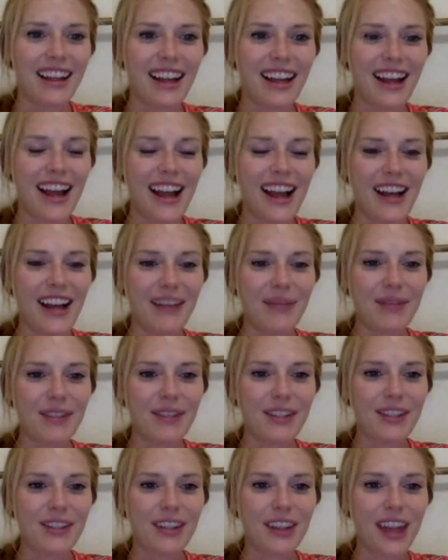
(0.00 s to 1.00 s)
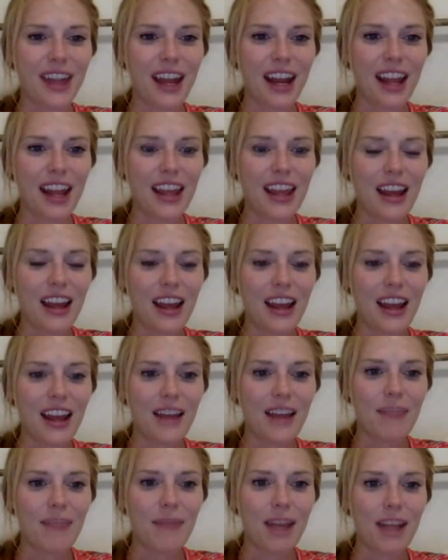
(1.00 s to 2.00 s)
Um, so then at
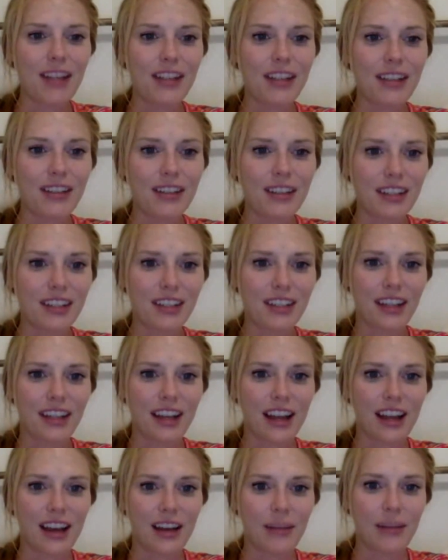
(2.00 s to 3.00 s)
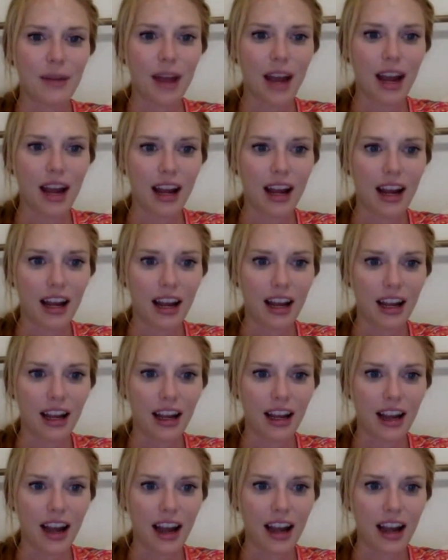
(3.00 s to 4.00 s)
the meso system, I
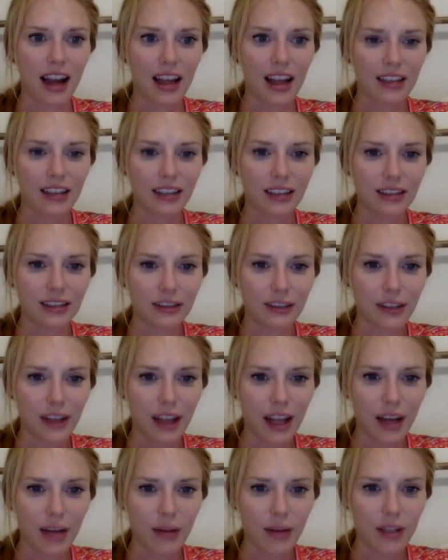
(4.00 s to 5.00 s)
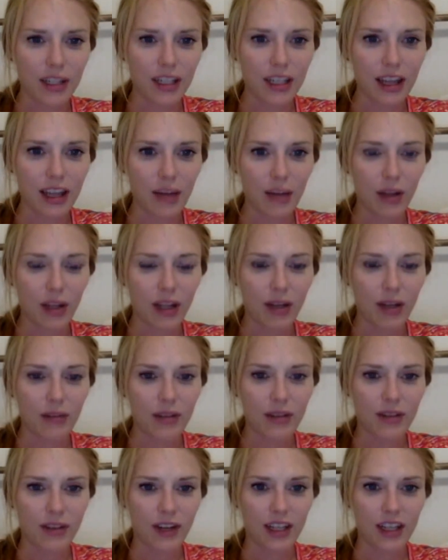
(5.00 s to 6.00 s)
felt like we see that William
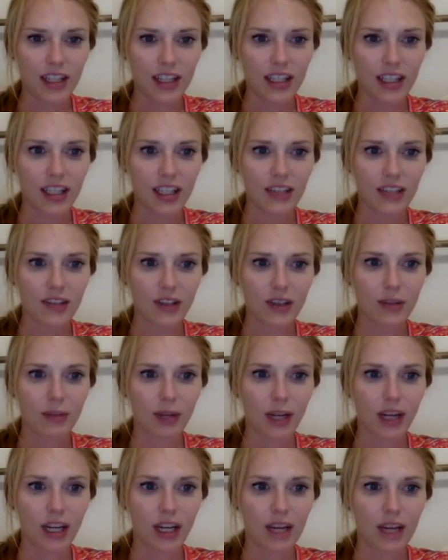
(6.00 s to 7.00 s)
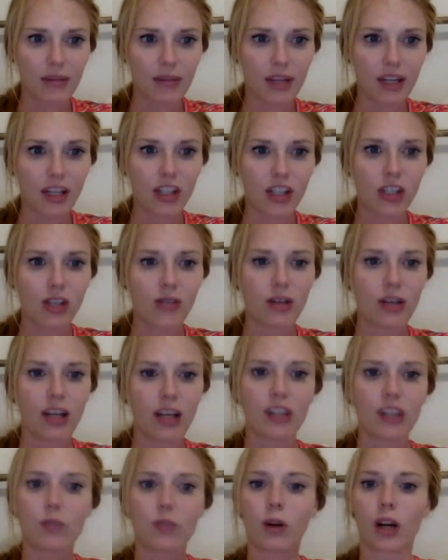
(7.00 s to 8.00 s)
is very successful in bringing up the issue in
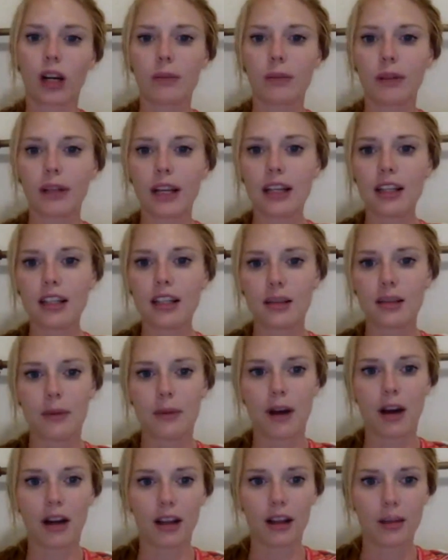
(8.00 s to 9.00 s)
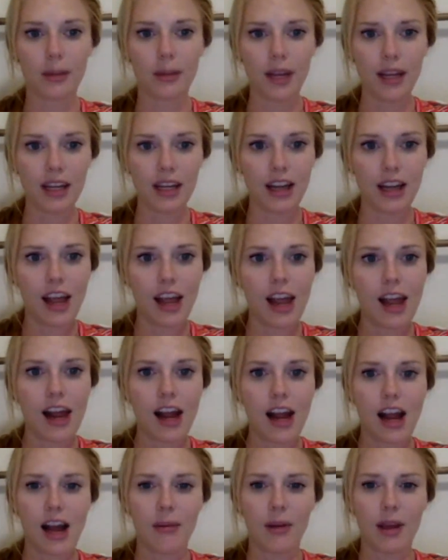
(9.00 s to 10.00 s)
his workplace, the Parliament,
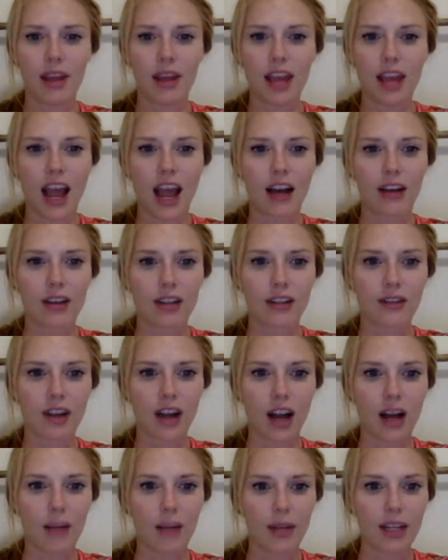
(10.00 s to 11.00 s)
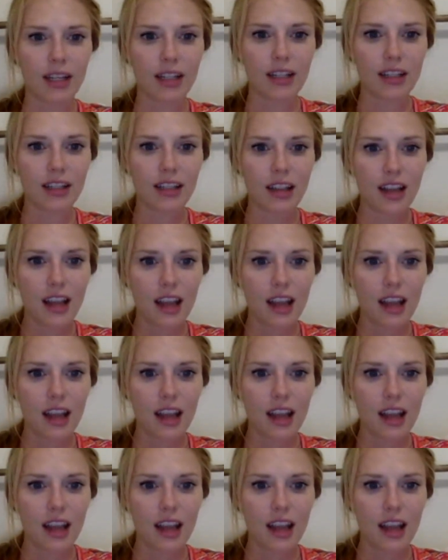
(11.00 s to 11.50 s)
um, and the House of Commons.